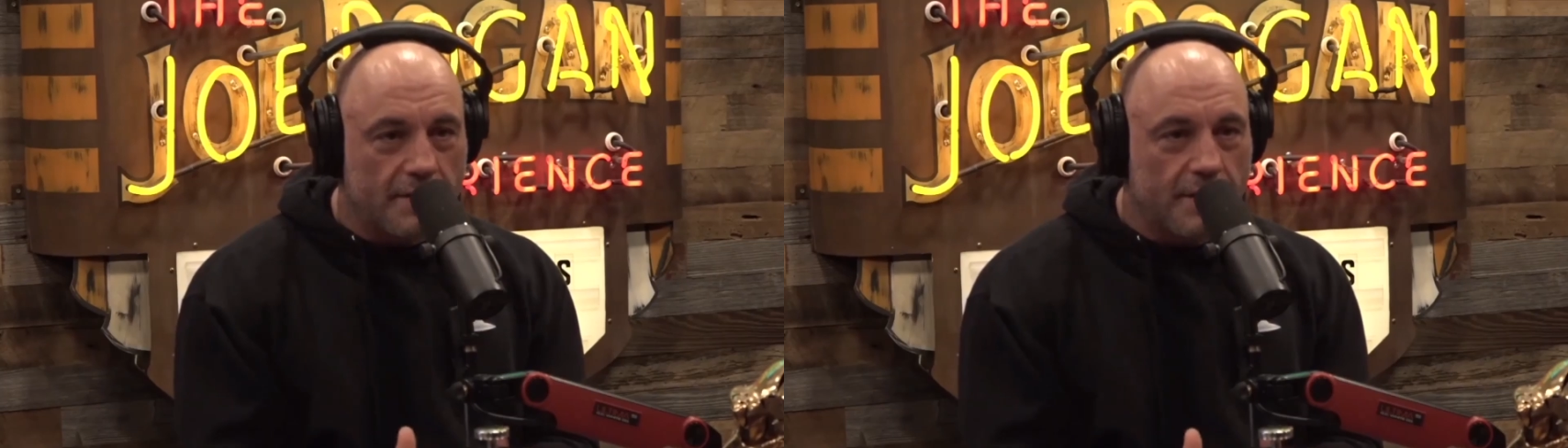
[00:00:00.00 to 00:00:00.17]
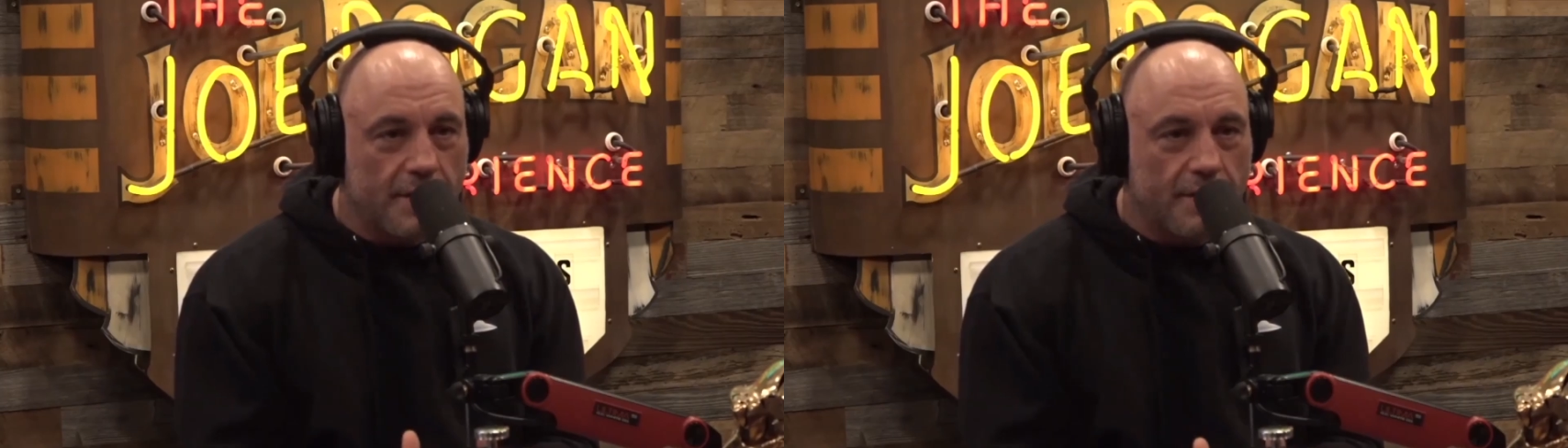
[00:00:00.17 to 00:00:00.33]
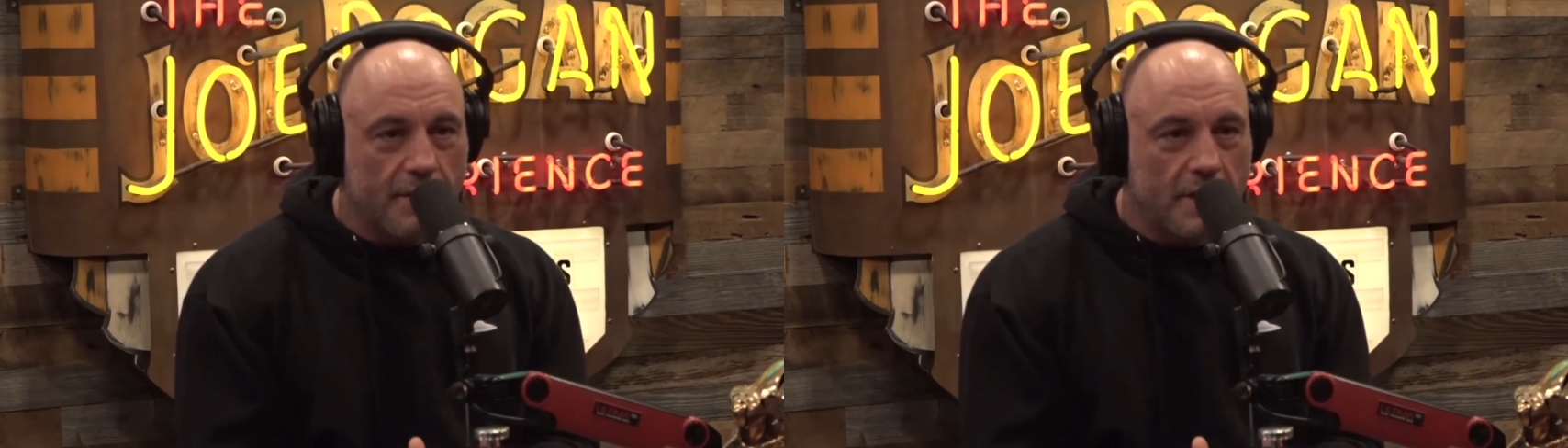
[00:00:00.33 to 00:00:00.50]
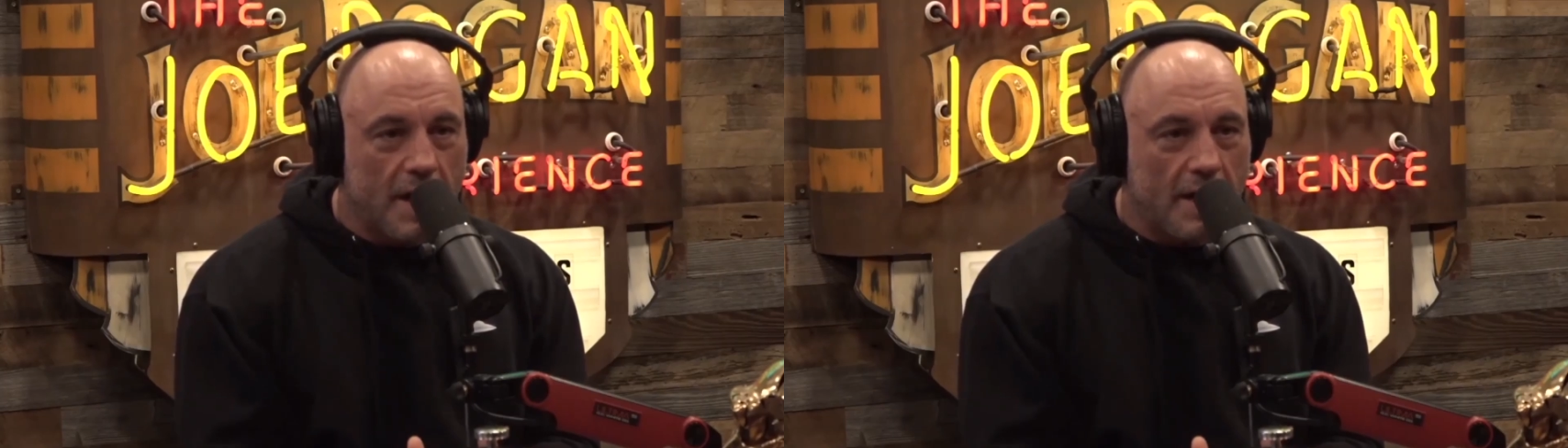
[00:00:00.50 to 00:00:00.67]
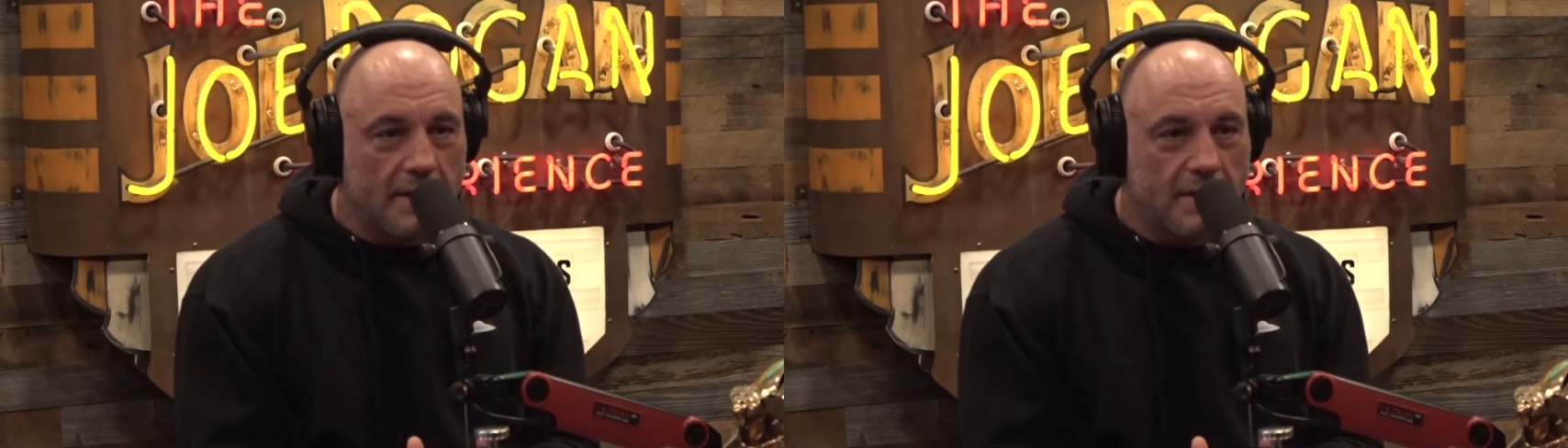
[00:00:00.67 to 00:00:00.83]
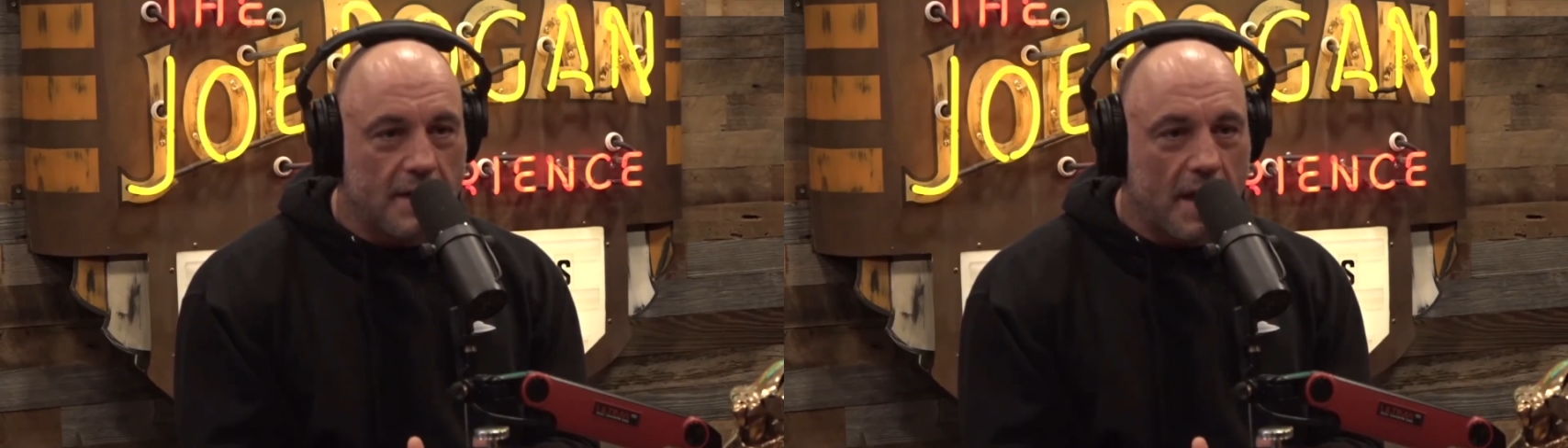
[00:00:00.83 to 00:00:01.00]
of the Third
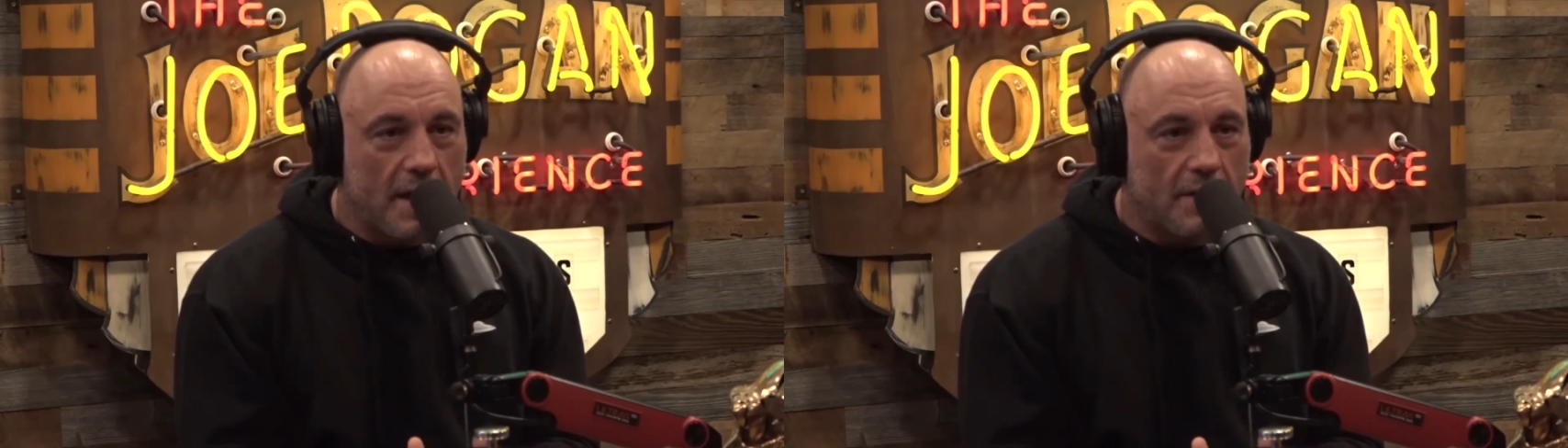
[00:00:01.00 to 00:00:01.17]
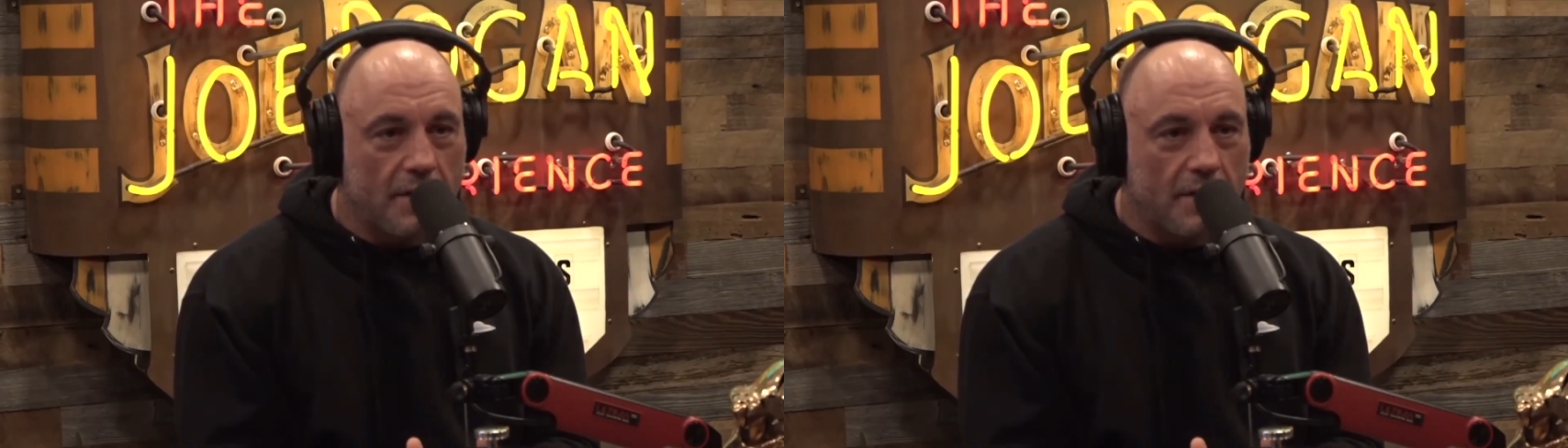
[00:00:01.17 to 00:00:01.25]
Kind style,